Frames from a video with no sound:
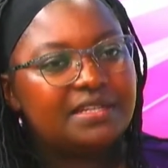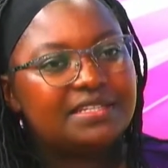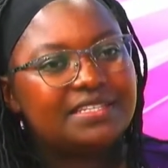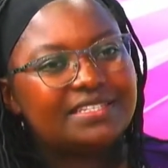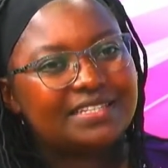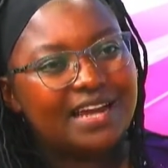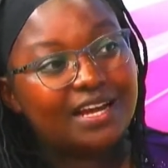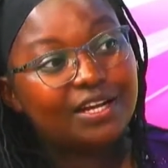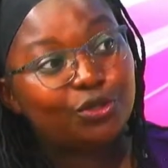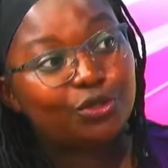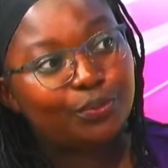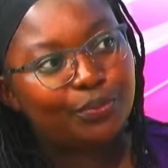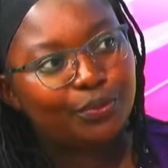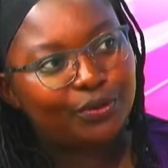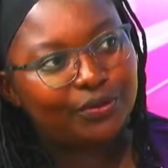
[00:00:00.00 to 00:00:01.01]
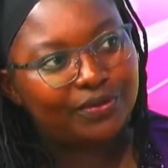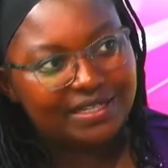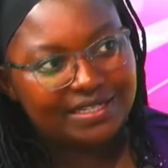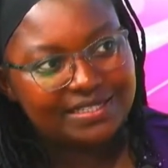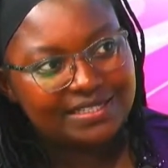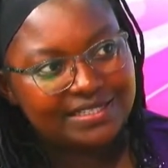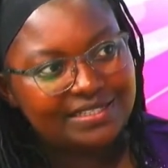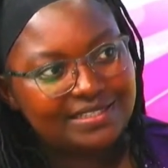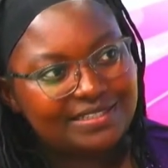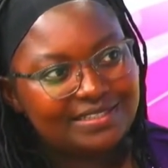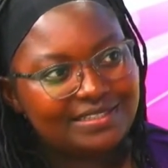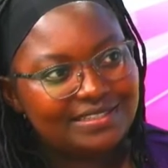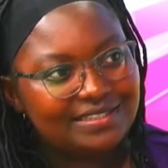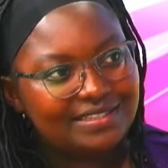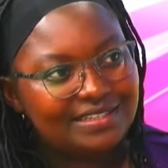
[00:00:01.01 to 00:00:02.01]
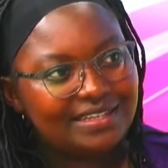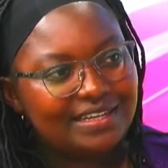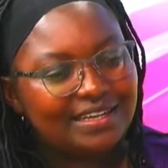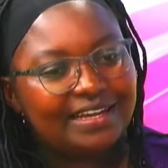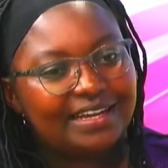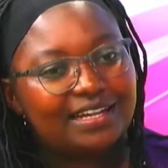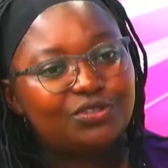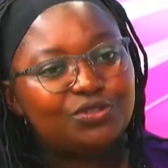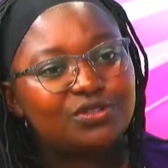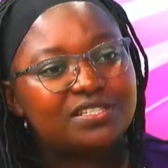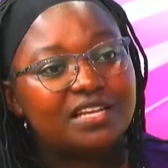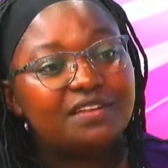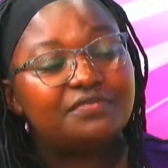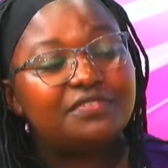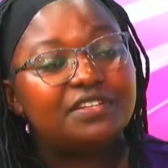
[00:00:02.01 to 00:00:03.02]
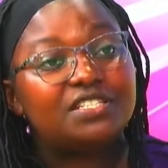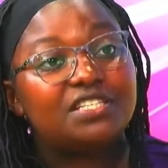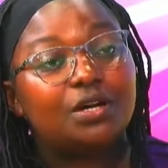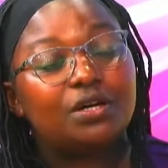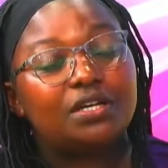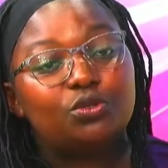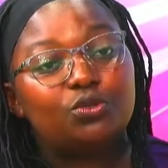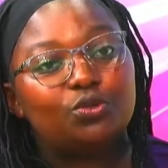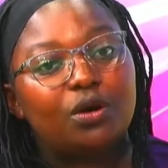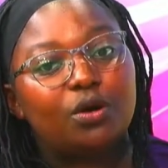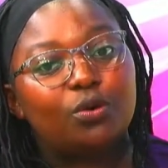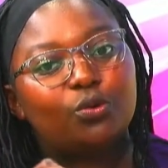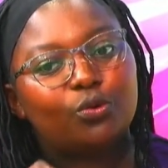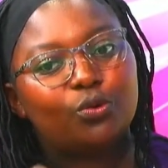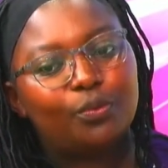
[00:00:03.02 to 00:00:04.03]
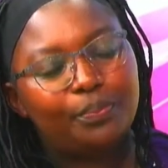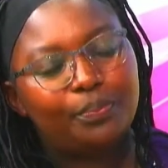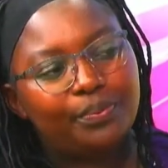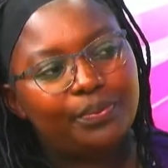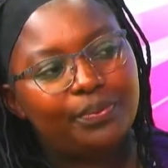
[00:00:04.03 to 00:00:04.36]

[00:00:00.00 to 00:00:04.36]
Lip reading: Track your progress. Get yourself into a group